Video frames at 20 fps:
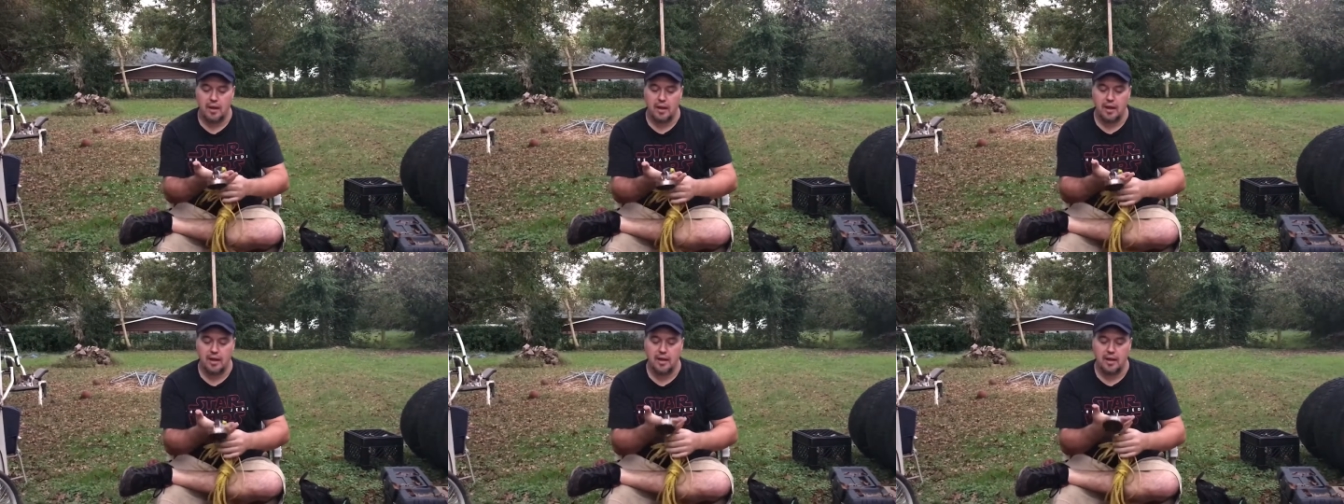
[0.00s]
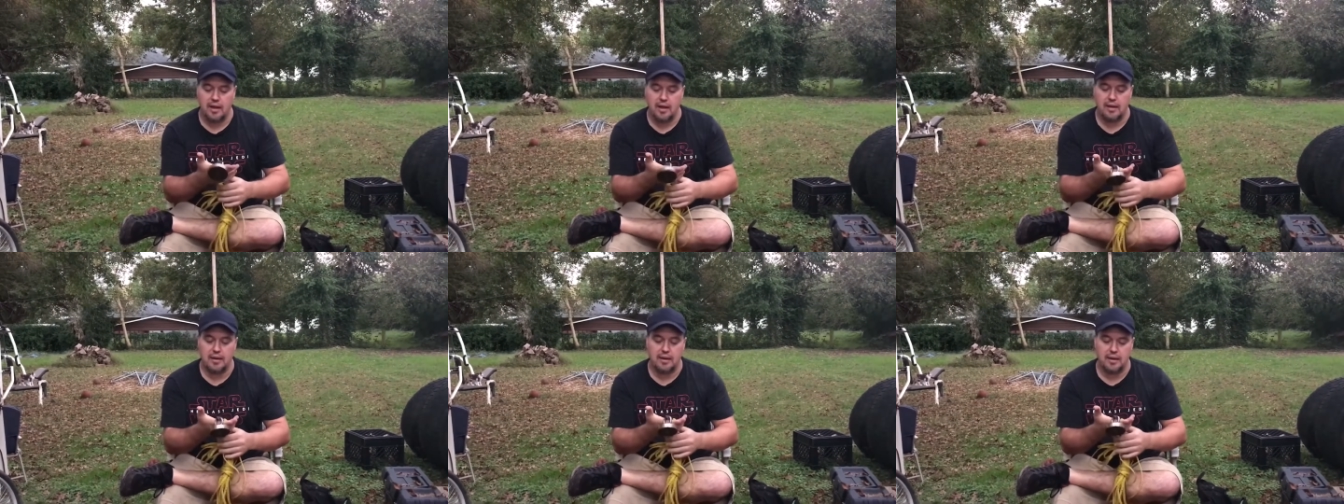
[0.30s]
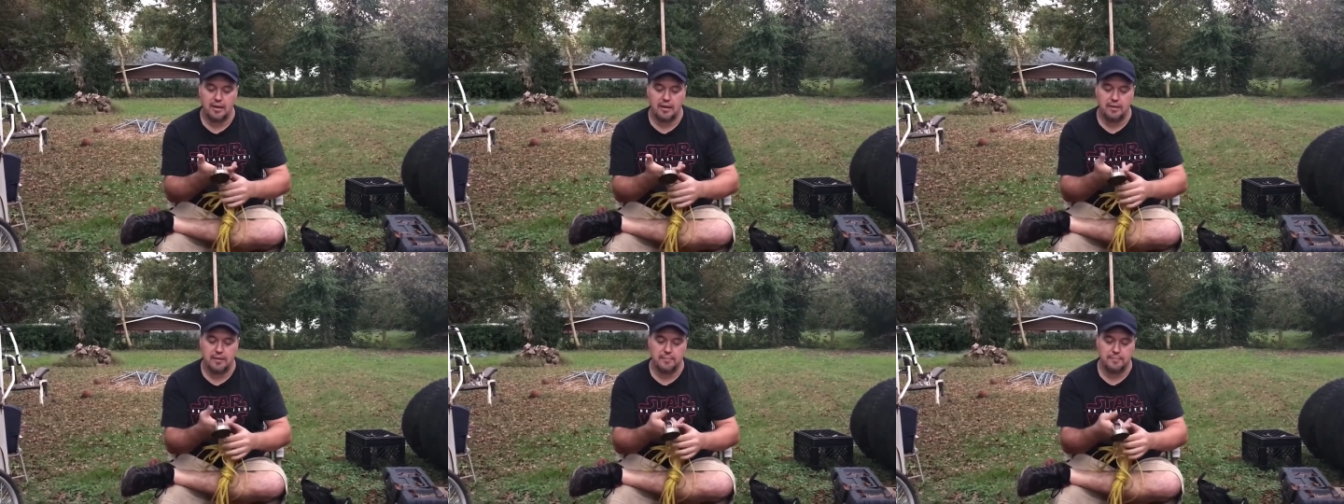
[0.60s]
And,
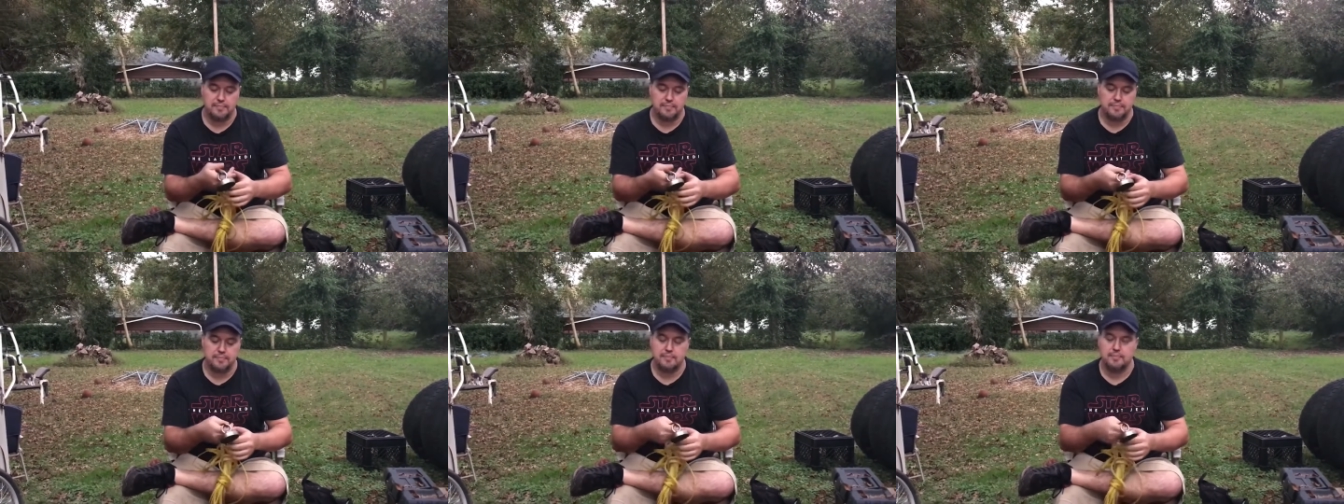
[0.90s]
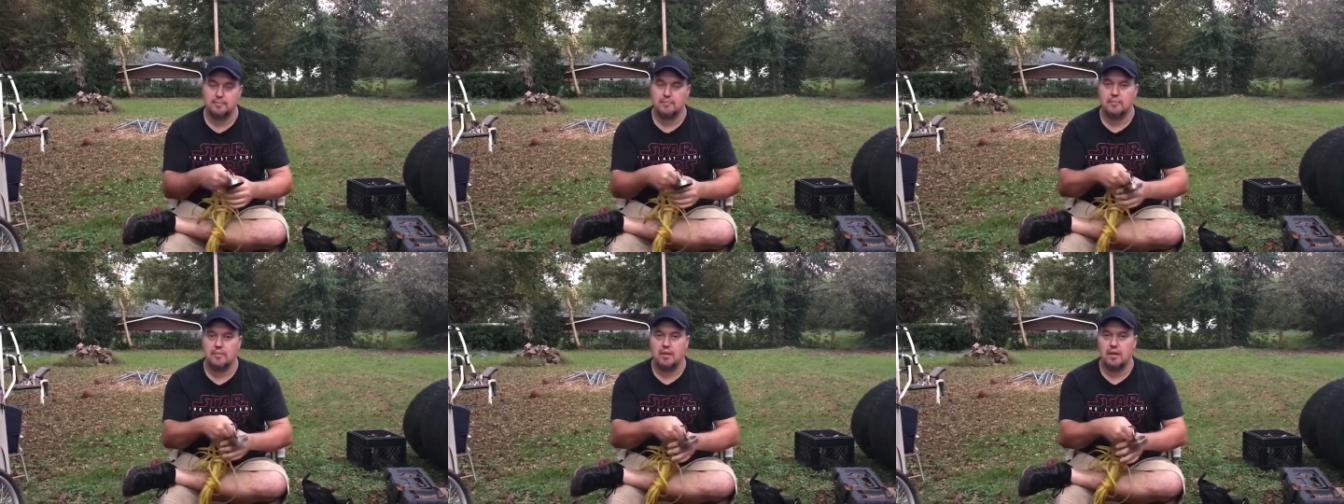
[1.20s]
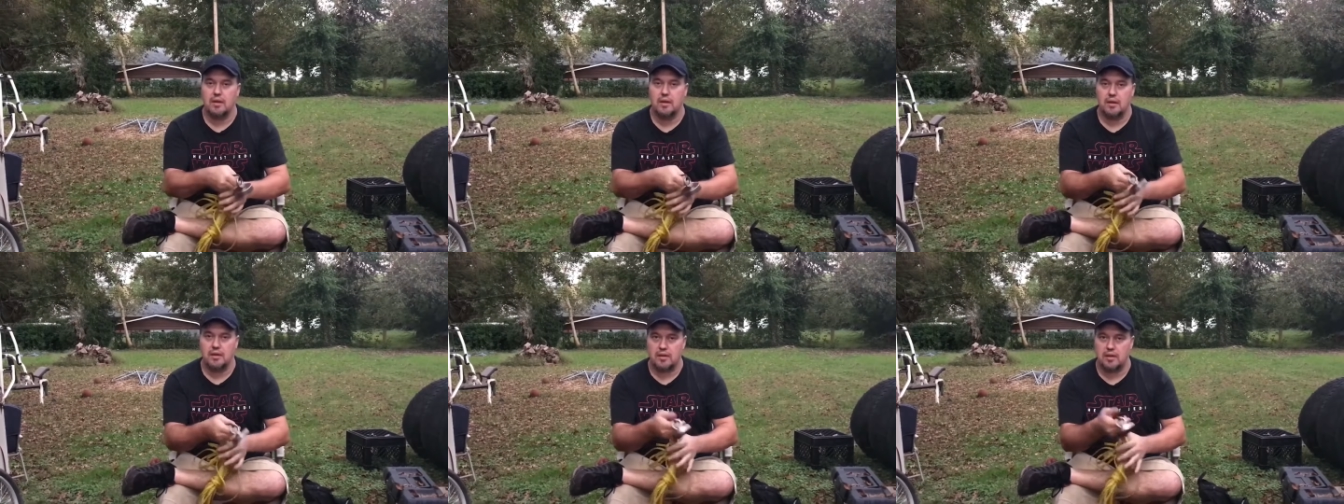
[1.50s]

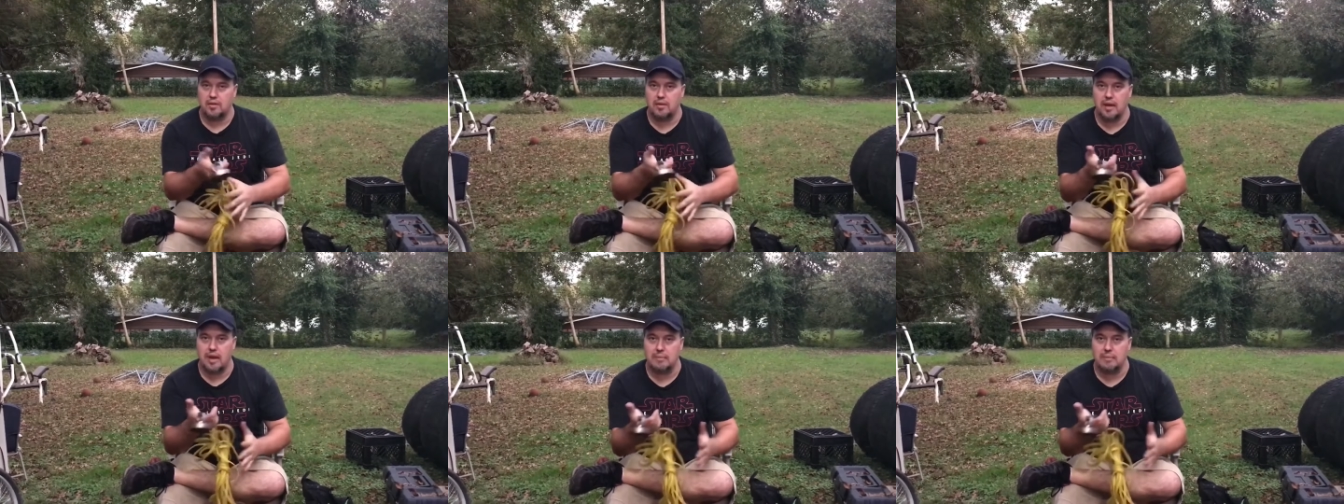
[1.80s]
you know,